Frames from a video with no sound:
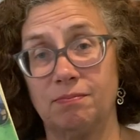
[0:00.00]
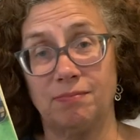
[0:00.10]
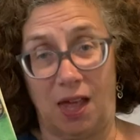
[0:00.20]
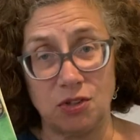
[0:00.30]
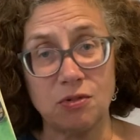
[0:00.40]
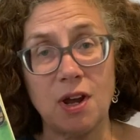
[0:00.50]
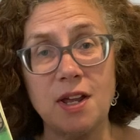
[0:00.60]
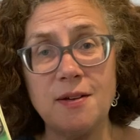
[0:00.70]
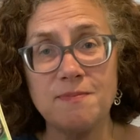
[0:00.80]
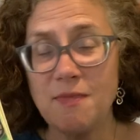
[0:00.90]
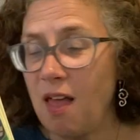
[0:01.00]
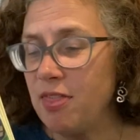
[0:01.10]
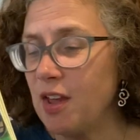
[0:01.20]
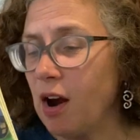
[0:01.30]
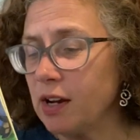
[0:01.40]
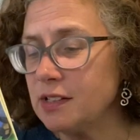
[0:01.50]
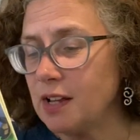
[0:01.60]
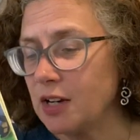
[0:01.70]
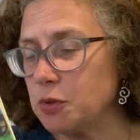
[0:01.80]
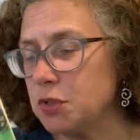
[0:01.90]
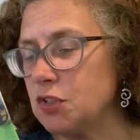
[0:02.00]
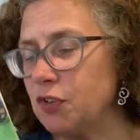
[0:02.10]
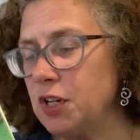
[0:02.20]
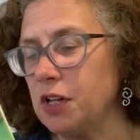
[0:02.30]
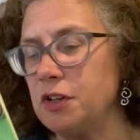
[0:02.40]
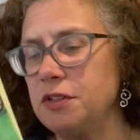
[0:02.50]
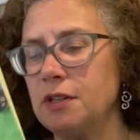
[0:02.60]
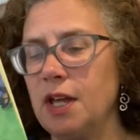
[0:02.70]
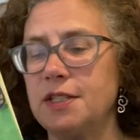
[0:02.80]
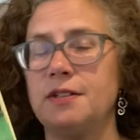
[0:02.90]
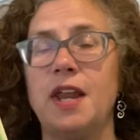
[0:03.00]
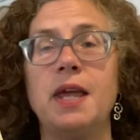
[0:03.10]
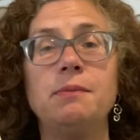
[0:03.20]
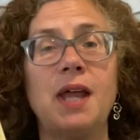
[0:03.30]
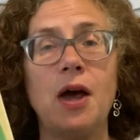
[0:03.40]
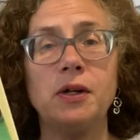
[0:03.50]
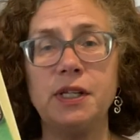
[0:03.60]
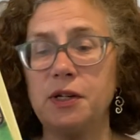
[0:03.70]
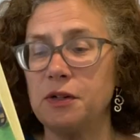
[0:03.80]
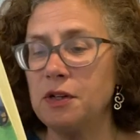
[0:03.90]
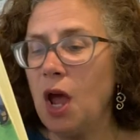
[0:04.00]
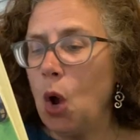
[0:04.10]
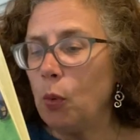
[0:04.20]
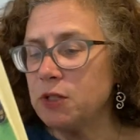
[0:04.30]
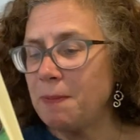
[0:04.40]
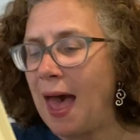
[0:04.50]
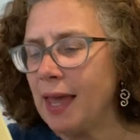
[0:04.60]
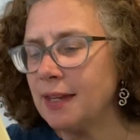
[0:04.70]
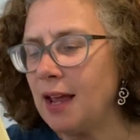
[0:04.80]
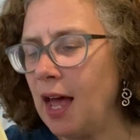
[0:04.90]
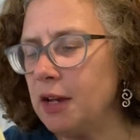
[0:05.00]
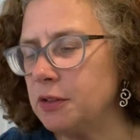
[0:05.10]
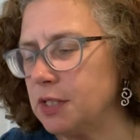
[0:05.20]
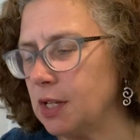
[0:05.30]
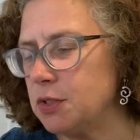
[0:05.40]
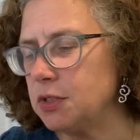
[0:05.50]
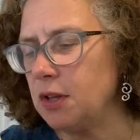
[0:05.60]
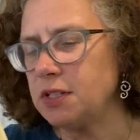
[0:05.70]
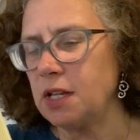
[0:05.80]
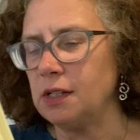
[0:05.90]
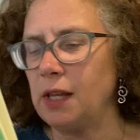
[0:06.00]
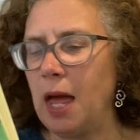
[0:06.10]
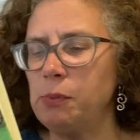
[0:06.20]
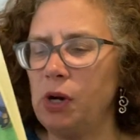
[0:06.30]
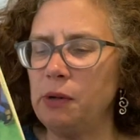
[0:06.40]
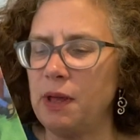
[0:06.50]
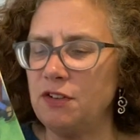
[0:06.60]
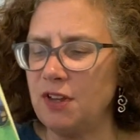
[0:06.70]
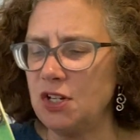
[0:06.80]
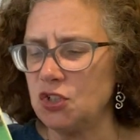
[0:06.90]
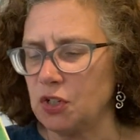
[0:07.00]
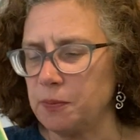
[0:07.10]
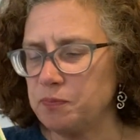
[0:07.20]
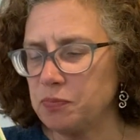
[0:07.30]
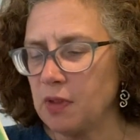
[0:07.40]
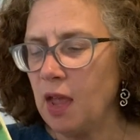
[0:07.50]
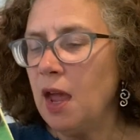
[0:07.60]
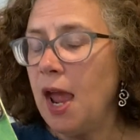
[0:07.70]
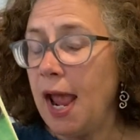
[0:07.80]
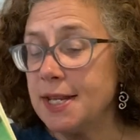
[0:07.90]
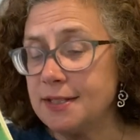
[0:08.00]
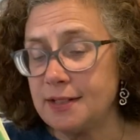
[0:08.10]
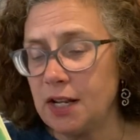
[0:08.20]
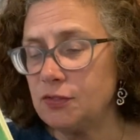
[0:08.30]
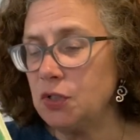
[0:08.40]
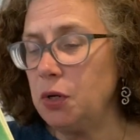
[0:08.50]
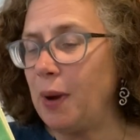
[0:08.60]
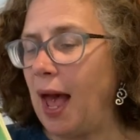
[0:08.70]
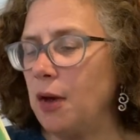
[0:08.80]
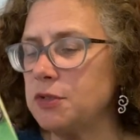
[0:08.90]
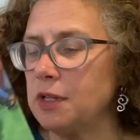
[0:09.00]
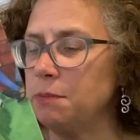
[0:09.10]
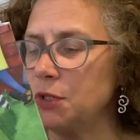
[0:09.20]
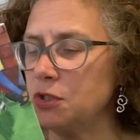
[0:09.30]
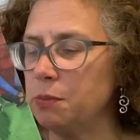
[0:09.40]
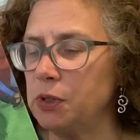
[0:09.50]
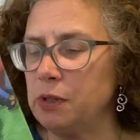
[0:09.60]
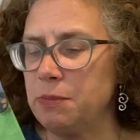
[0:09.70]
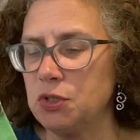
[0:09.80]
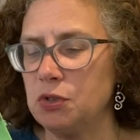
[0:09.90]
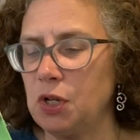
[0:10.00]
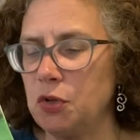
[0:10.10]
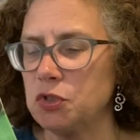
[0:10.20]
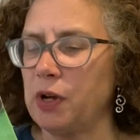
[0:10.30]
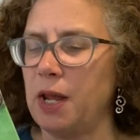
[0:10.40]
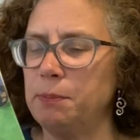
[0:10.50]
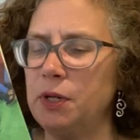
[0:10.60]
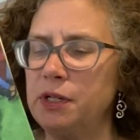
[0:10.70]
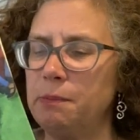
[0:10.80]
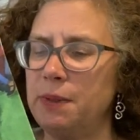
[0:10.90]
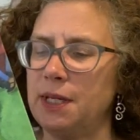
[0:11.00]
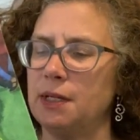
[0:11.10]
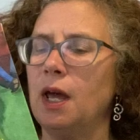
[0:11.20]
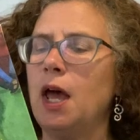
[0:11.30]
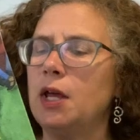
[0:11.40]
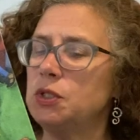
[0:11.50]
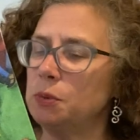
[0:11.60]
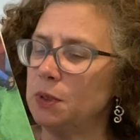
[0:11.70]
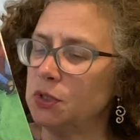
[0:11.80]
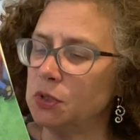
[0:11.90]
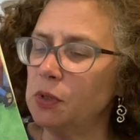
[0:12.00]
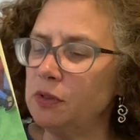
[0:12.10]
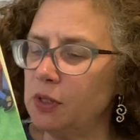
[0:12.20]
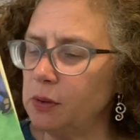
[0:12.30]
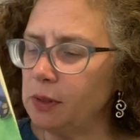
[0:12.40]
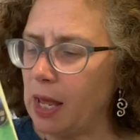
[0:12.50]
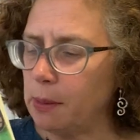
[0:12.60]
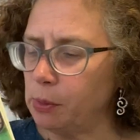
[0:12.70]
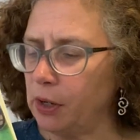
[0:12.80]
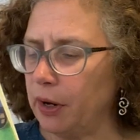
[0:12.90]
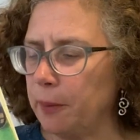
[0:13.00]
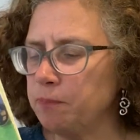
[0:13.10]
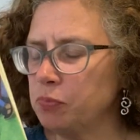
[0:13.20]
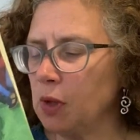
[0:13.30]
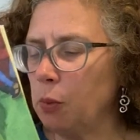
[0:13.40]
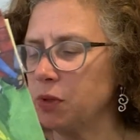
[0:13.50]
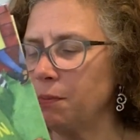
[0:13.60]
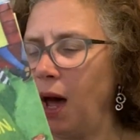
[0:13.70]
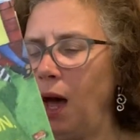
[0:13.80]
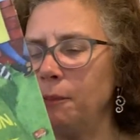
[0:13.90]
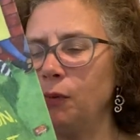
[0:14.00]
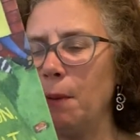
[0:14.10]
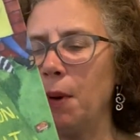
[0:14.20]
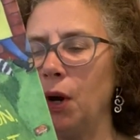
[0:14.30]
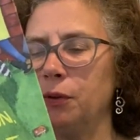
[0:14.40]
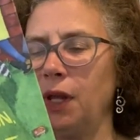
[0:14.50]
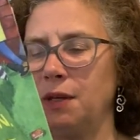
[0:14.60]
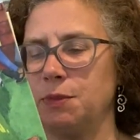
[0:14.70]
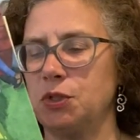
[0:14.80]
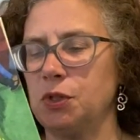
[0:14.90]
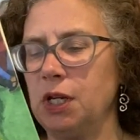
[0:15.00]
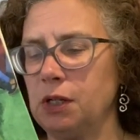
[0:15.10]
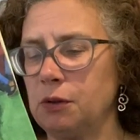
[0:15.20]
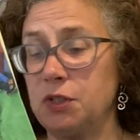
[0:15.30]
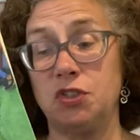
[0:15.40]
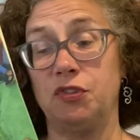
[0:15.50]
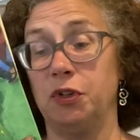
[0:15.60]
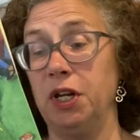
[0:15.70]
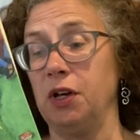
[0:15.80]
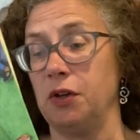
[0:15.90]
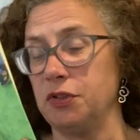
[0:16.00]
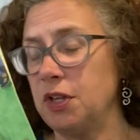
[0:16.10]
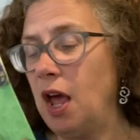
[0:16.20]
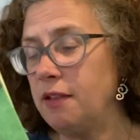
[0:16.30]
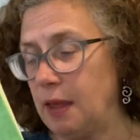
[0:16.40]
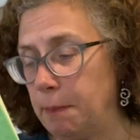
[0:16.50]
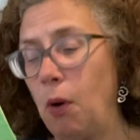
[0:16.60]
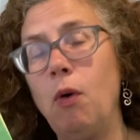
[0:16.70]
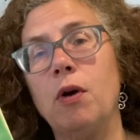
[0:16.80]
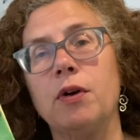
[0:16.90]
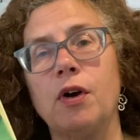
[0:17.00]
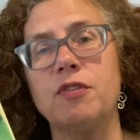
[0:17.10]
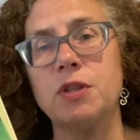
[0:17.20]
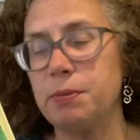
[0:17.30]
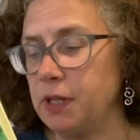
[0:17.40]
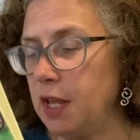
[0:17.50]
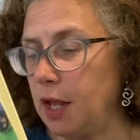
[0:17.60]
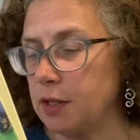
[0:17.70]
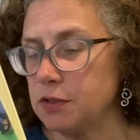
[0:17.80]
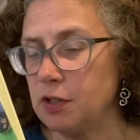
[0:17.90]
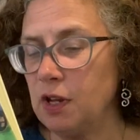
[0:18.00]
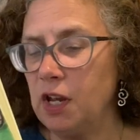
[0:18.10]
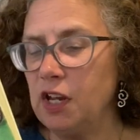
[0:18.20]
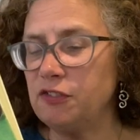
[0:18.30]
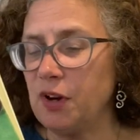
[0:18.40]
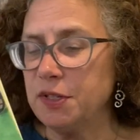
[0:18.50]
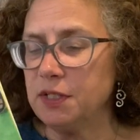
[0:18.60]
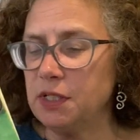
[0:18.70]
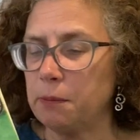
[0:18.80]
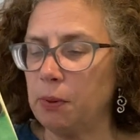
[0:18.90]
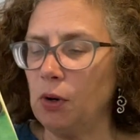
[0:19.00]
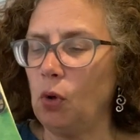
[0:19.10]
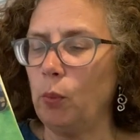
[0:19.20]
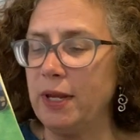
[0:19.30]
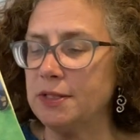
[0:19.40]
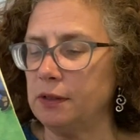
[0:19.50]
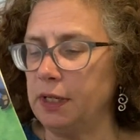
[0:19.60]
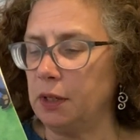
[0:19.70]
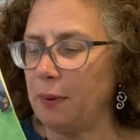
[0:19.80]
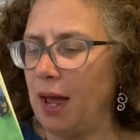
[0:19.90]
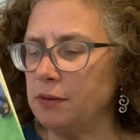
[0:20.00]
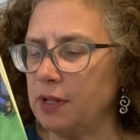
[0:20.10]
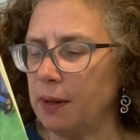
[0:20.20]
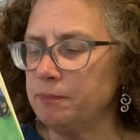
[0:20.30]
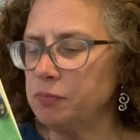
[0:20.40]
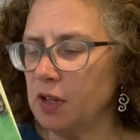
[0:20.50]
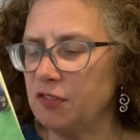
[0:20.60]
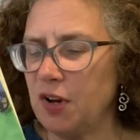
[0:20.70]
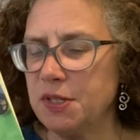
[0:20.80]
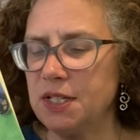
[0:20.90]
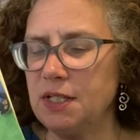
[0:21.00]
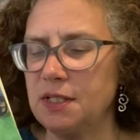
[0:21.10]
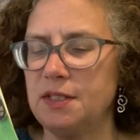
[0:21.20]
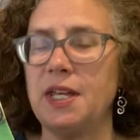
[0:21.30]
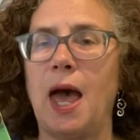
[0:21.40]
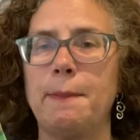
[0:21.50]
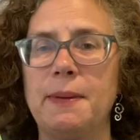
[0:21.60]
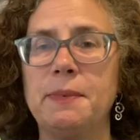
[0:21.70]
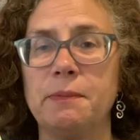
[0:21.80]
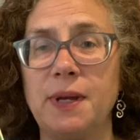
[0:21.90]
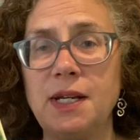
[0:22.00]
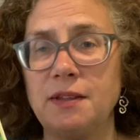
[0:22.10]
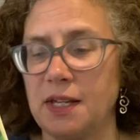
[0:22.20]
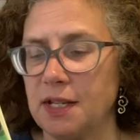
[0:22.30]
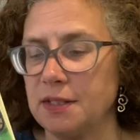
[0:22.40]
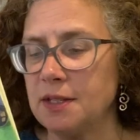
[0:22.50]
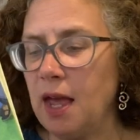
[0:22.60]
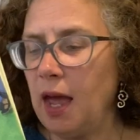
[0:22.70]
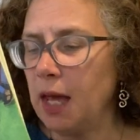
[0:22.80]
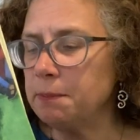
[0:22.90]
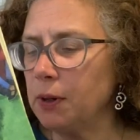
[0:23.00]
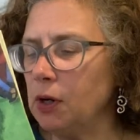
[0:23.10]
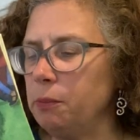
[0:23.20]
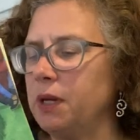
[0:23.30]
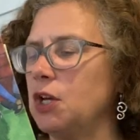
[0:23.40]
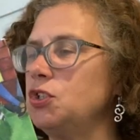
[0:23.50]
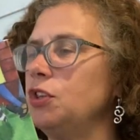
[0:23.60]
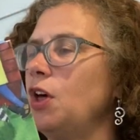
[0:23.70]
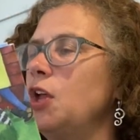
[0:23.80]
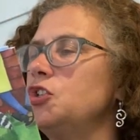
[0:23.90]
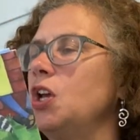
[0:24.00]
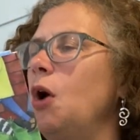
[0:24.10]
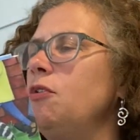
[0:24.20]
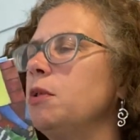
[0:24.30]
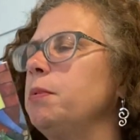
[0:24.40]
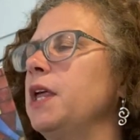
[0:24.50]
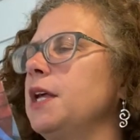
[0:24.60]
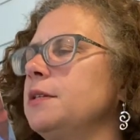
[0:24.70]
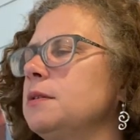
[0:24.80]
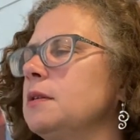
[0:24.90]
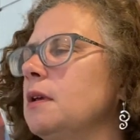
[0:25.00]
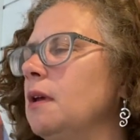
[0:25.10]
That's right. The architect, Christopher Nichols, his name now cleared, was back and hired to consult on the library renovation. Instead of new housing, Mr. Bull and Mr. Dozer had put in a bid to restore the old library. With Mom, Ramon, and Mr. Nick, Christopher Nichols, they pored over the plans. Francine and Pearl weaseled in around them, Francine to see how people made things, and Pearl because she thought she owned the place.